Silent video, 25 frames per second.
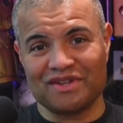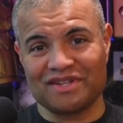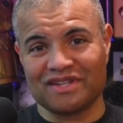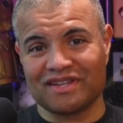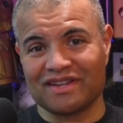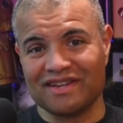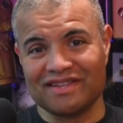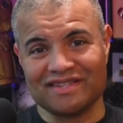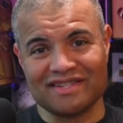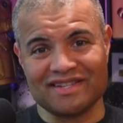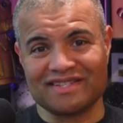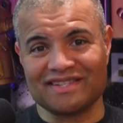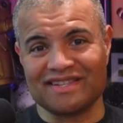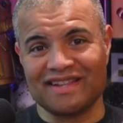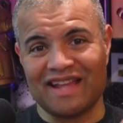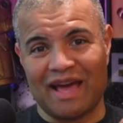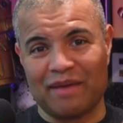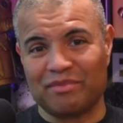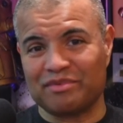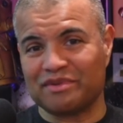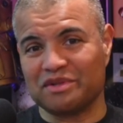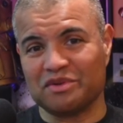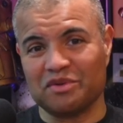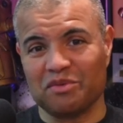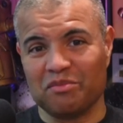because it's an
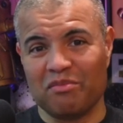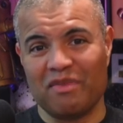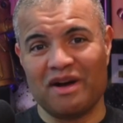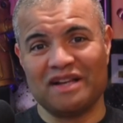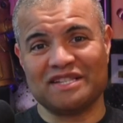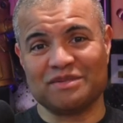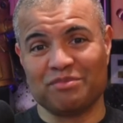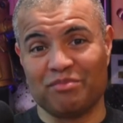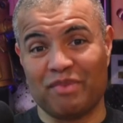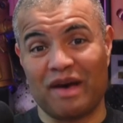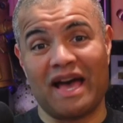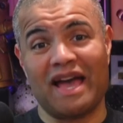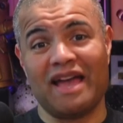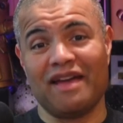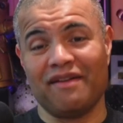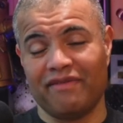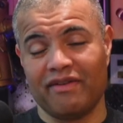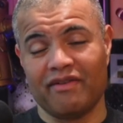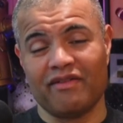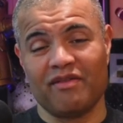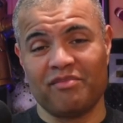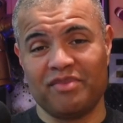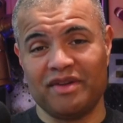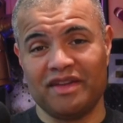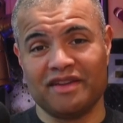absolute must buy if you
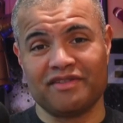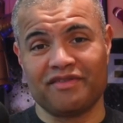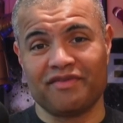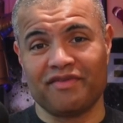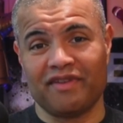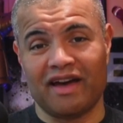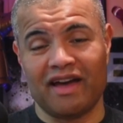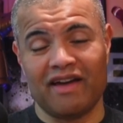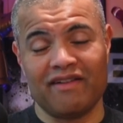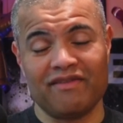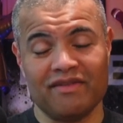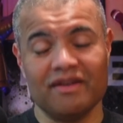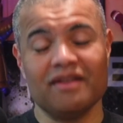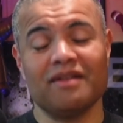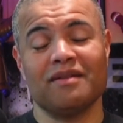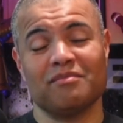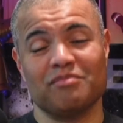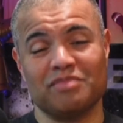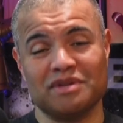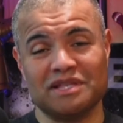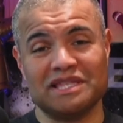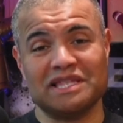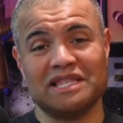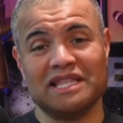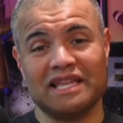have a PS5.
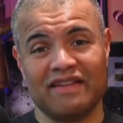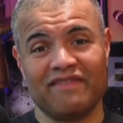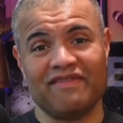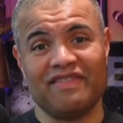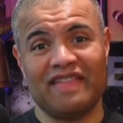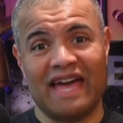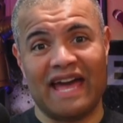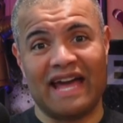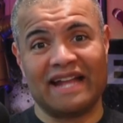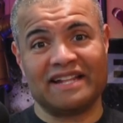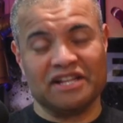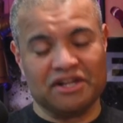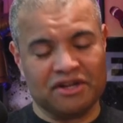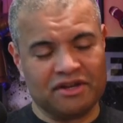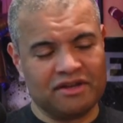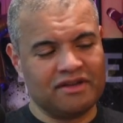Believe that.